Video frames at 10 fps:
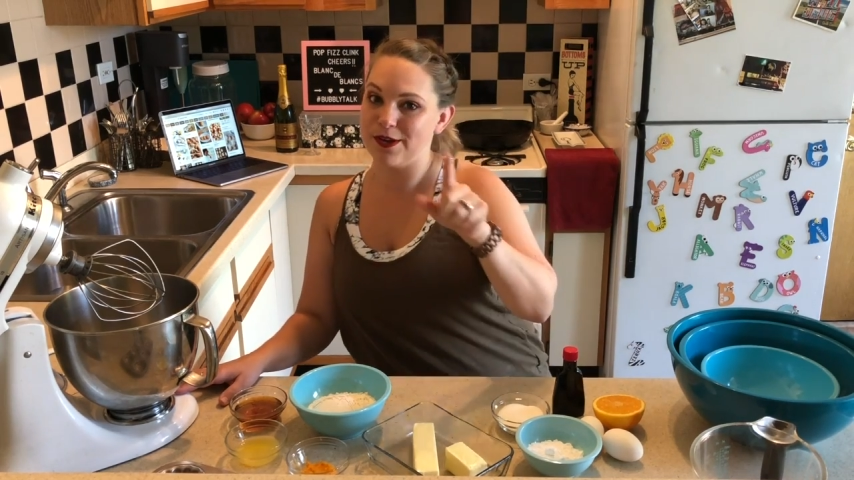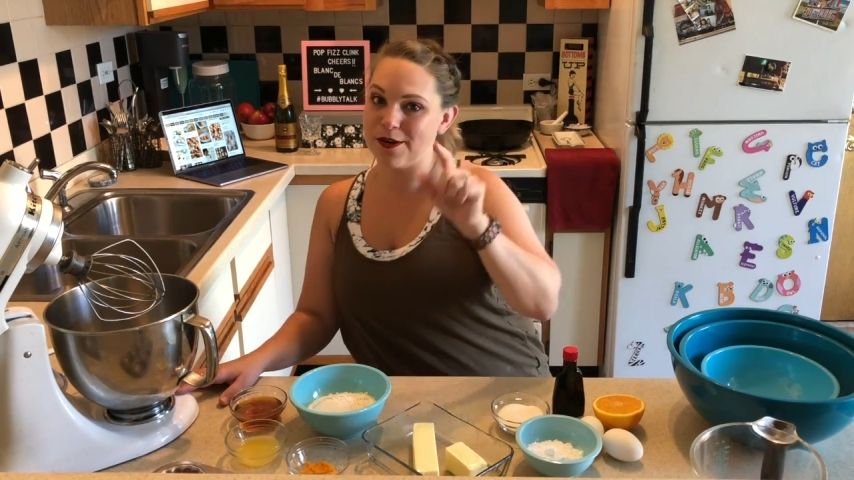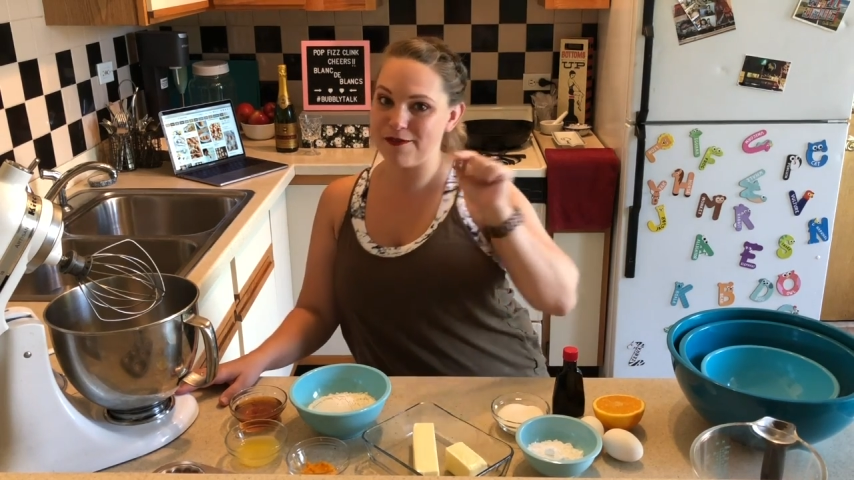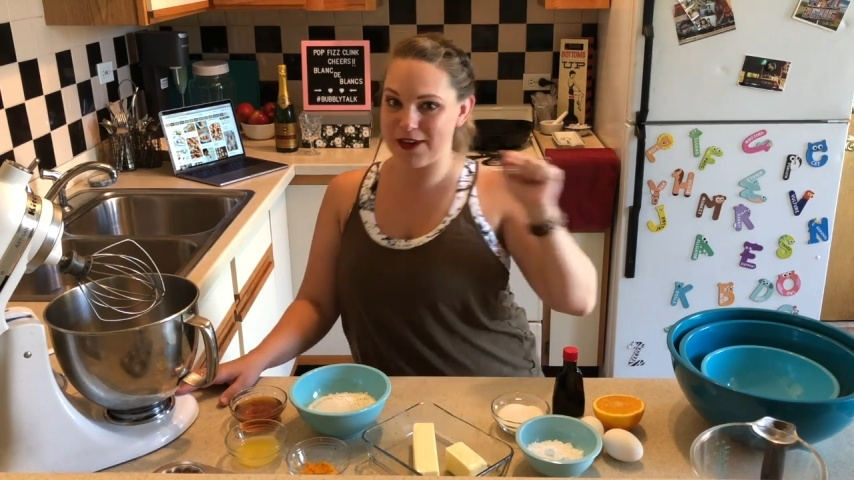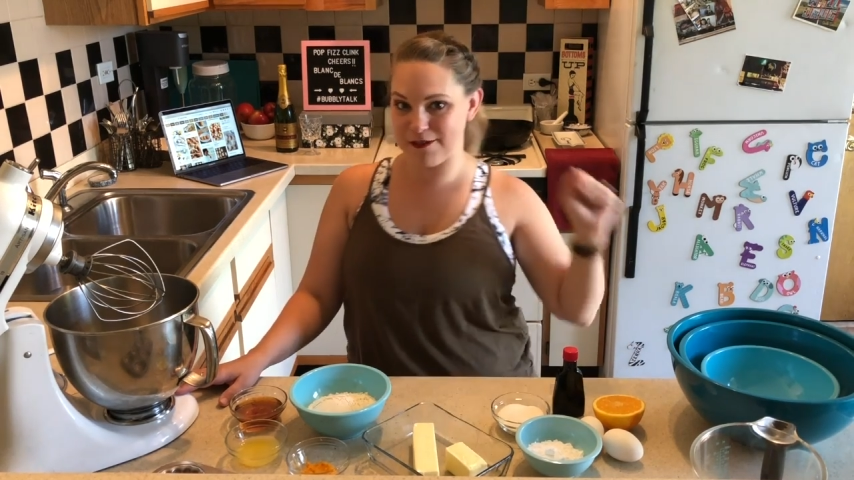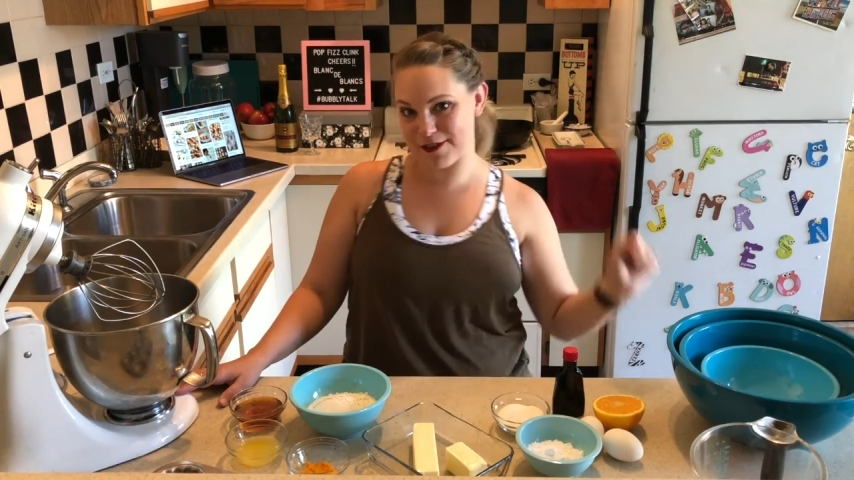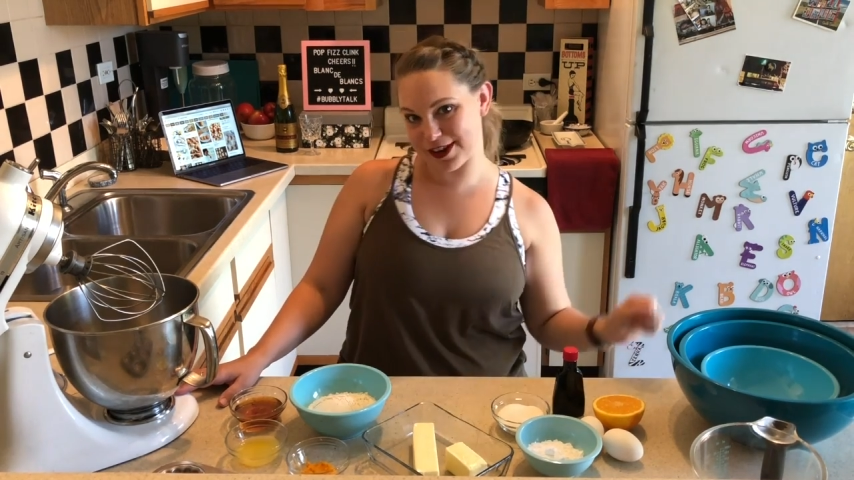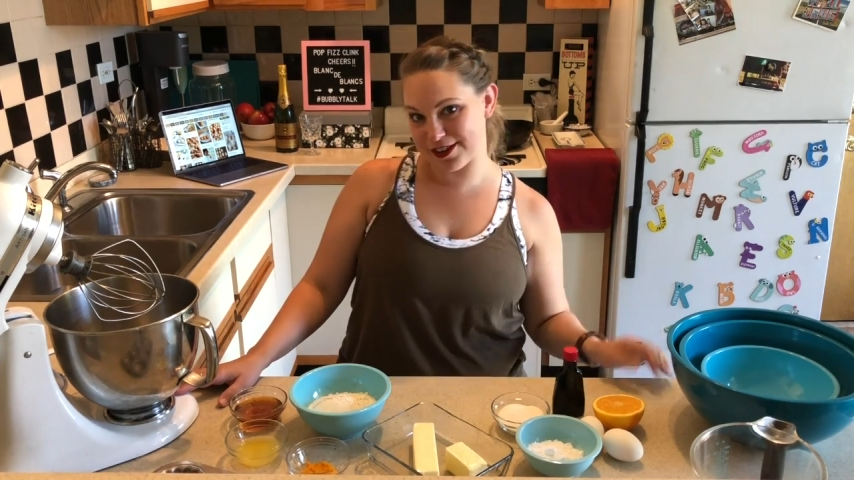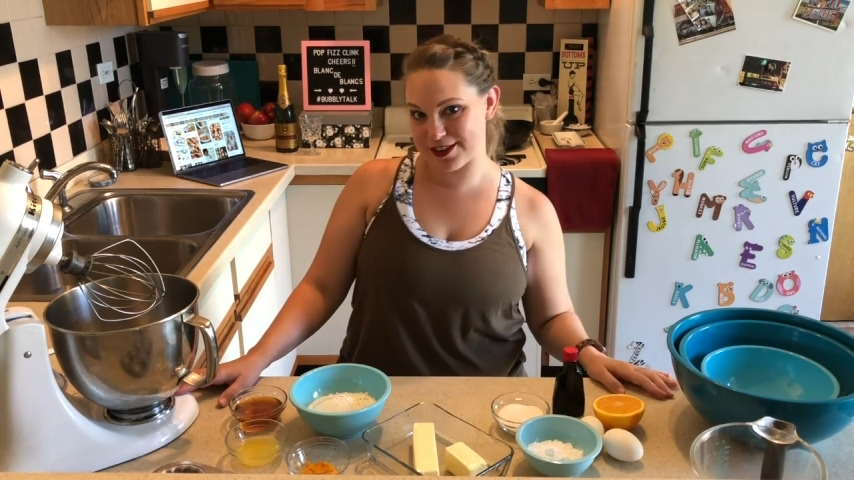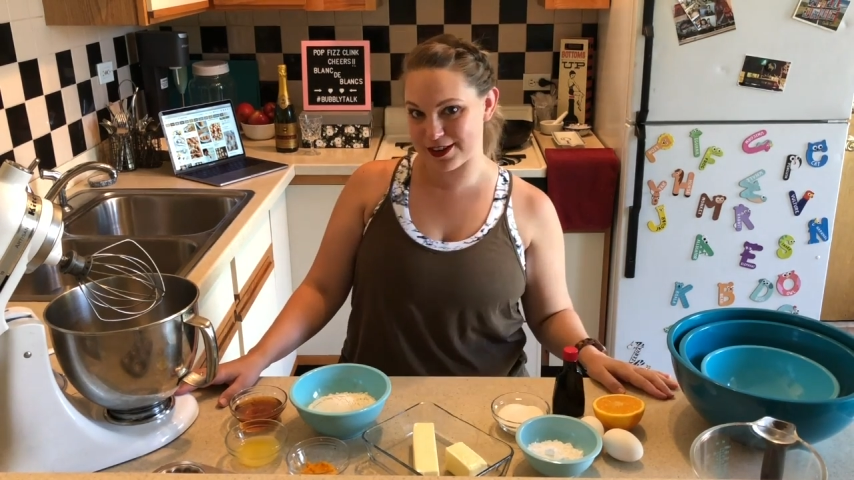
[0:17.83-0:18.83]
your
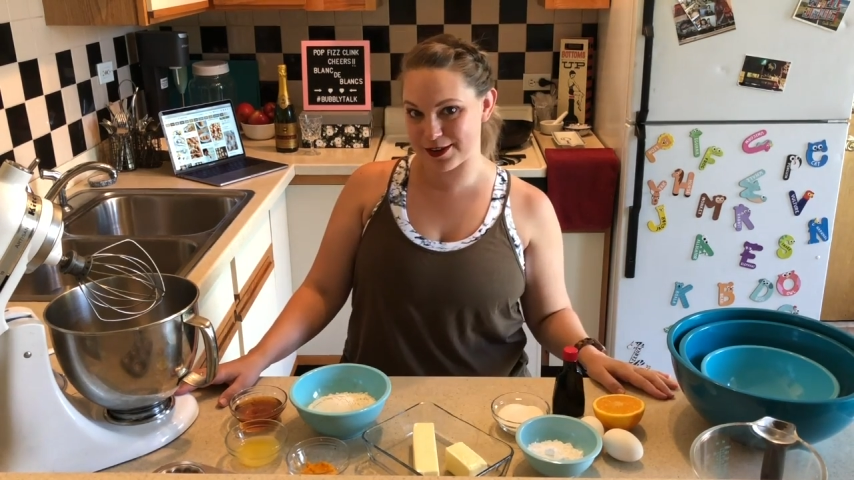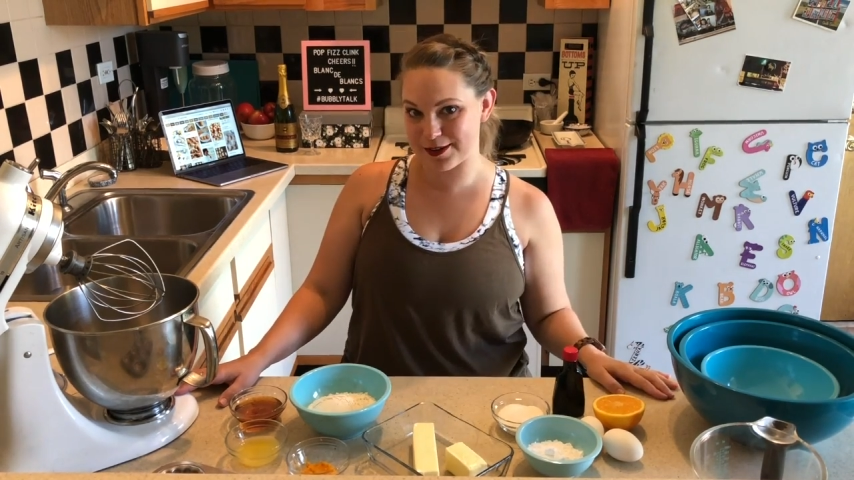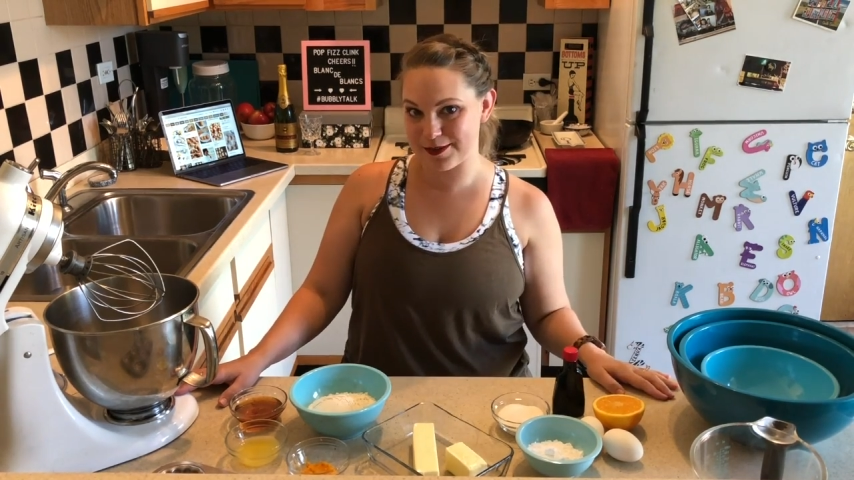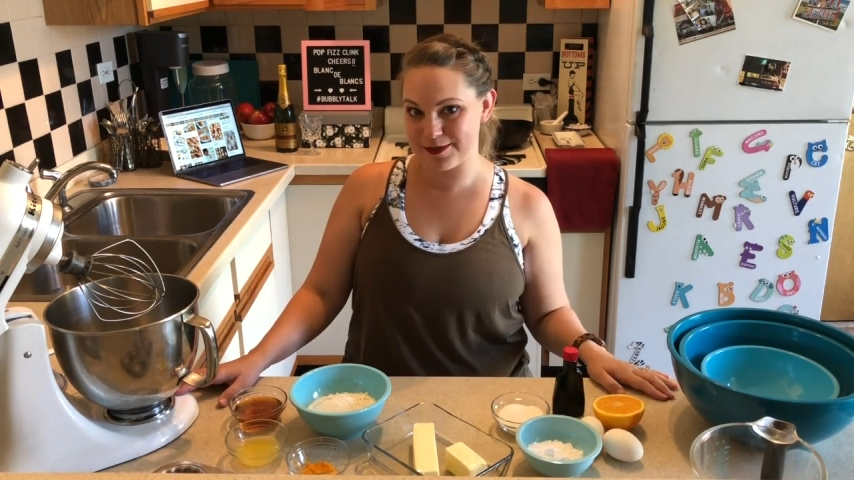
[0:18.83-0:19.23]
favorite too.